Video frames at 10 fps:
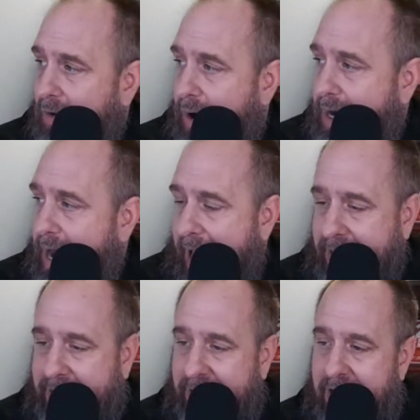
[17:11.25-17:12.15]
right, I
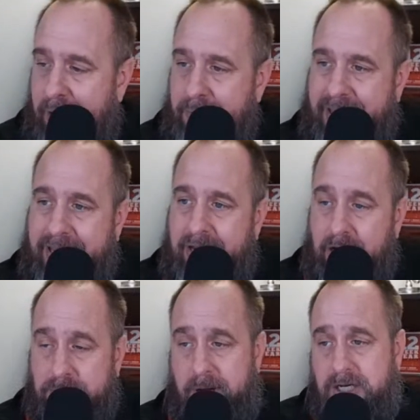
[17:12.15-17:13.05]
can come in
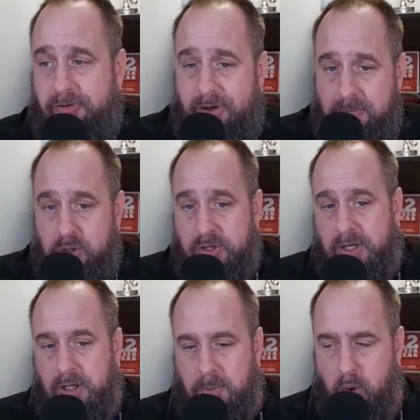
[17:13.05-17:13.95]
here, especially if I'm
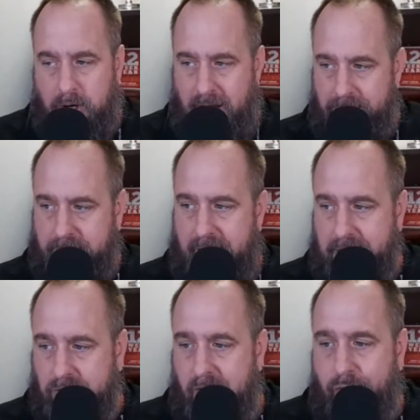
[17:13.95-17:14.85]
using a little more
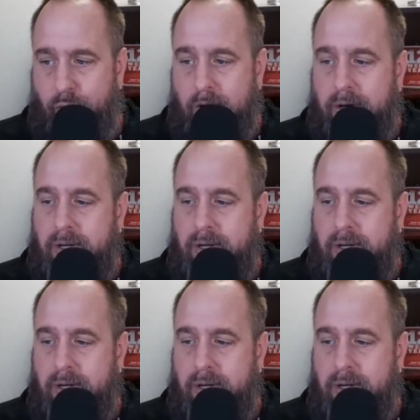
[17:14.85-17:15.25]
complicated software.